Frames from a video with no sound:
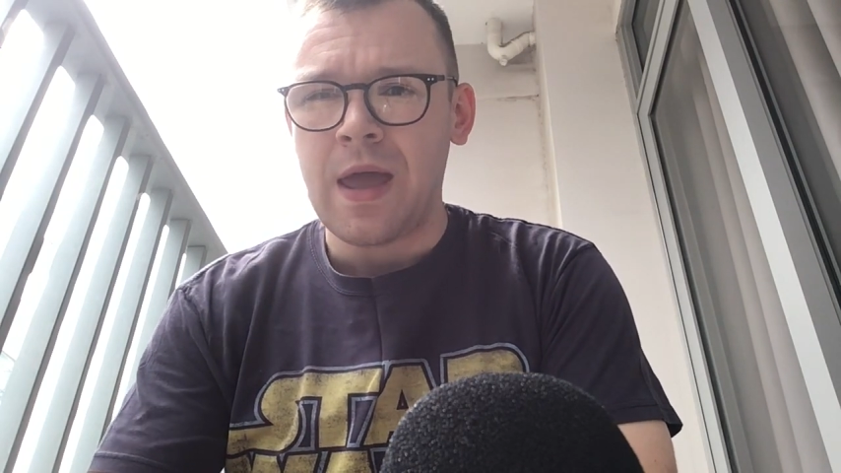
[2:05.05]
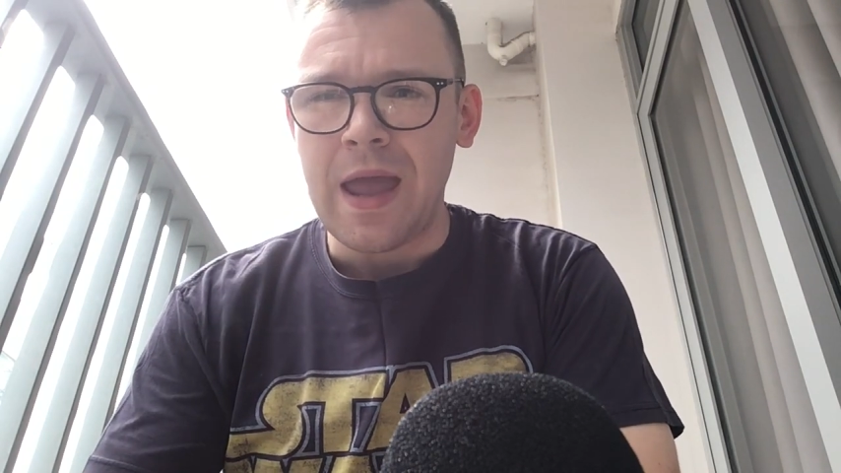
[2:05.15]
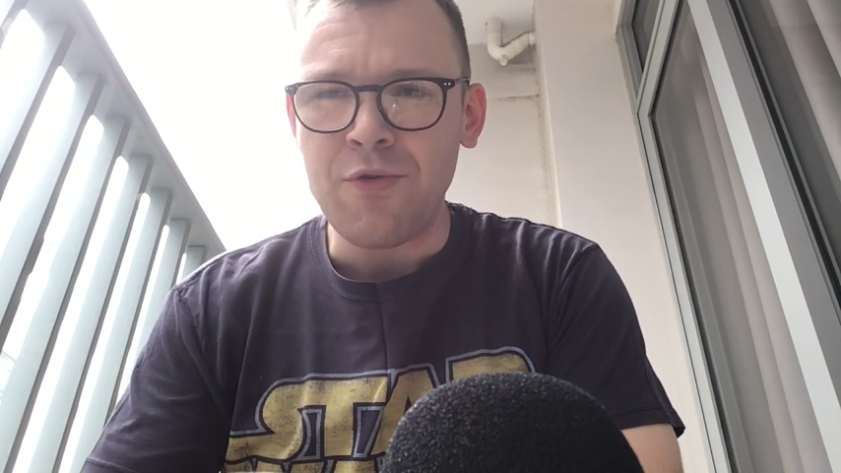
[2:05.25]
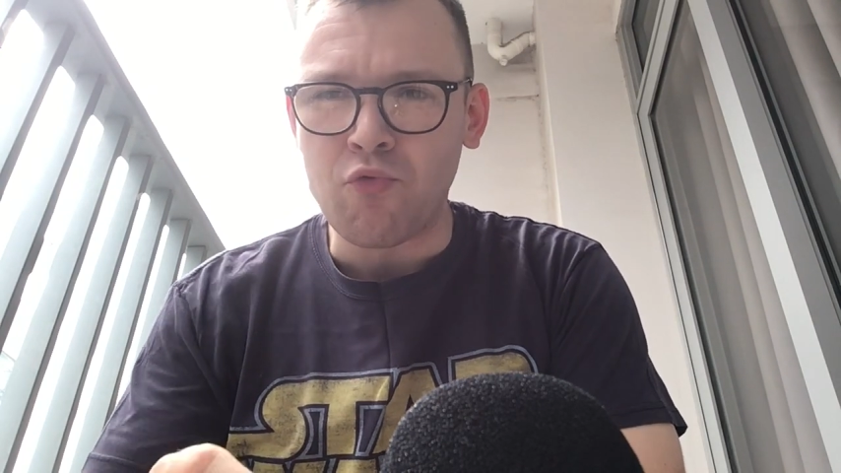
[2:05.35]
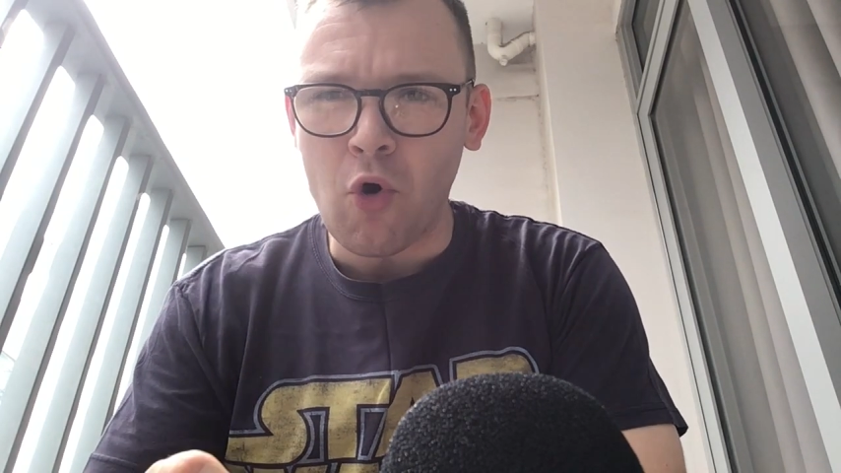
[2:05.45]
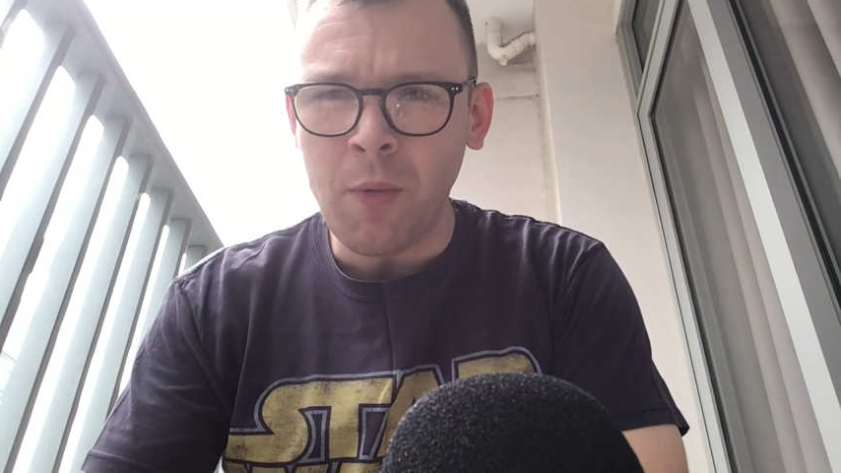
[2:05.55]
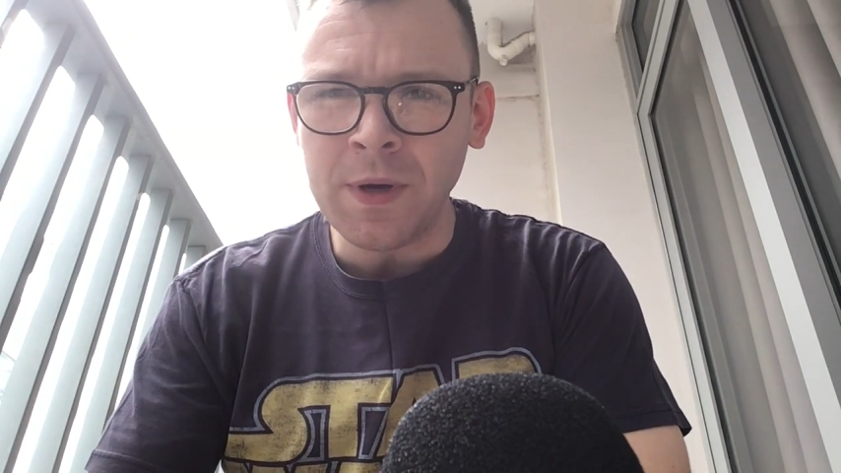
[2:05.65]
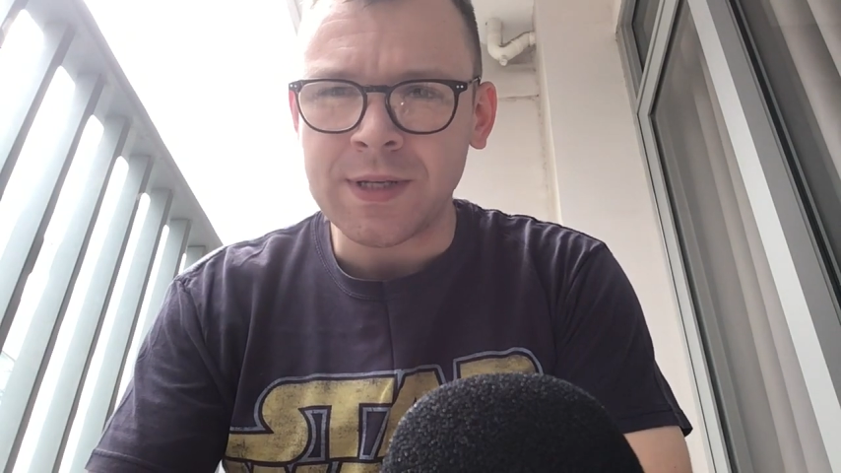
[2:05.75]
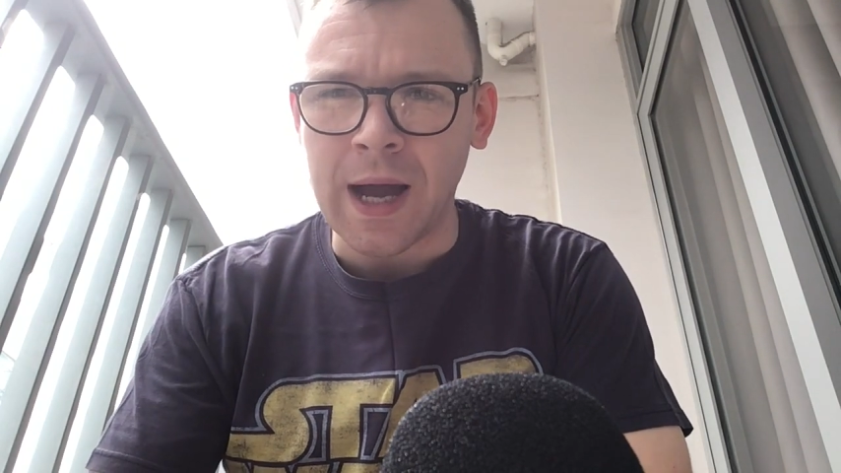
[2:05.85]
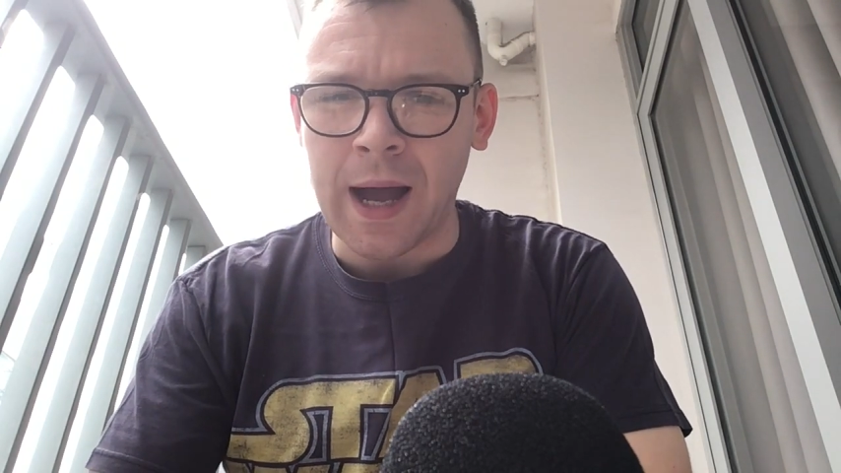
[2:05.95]
In
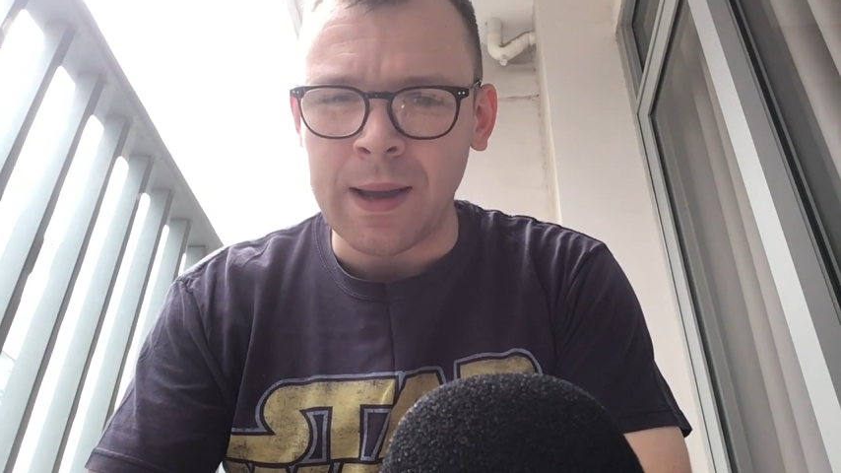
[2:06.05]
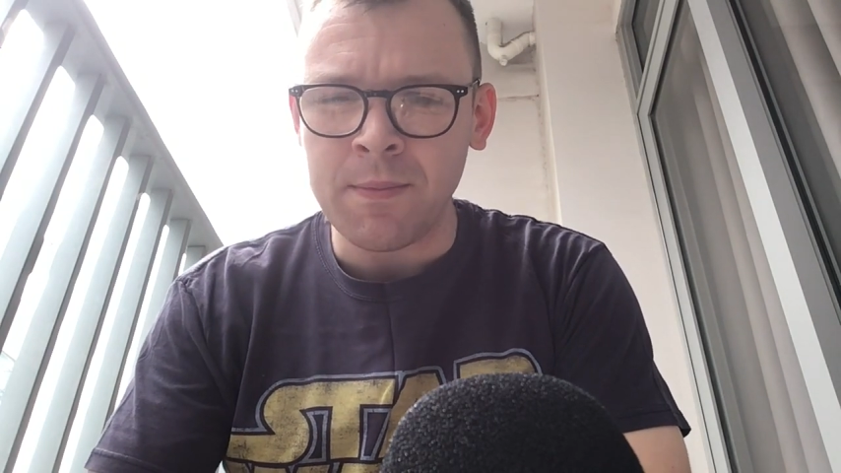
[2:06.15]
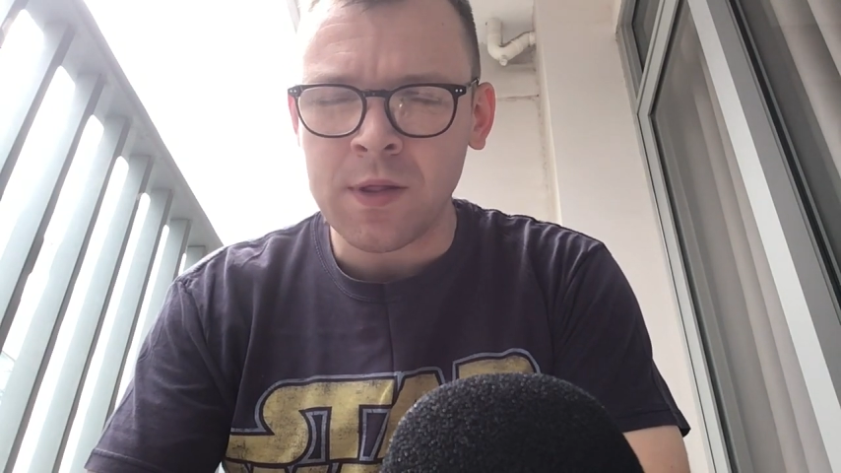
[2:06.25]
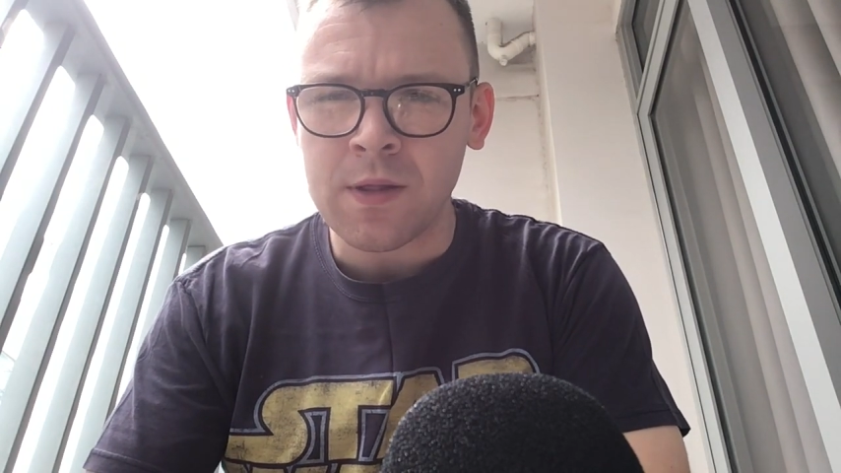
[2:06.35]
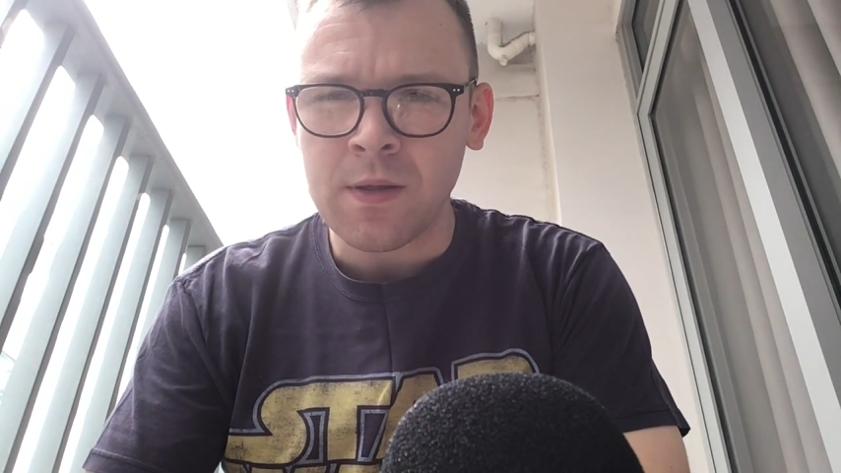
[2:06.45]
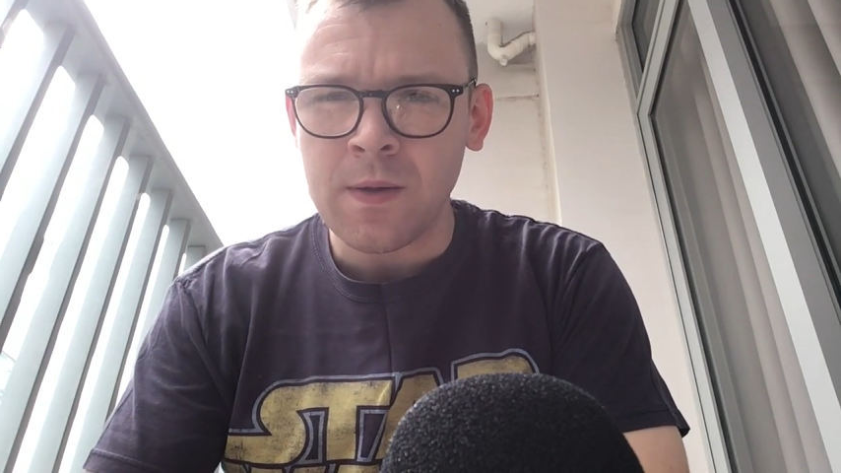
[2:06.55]
Roman times,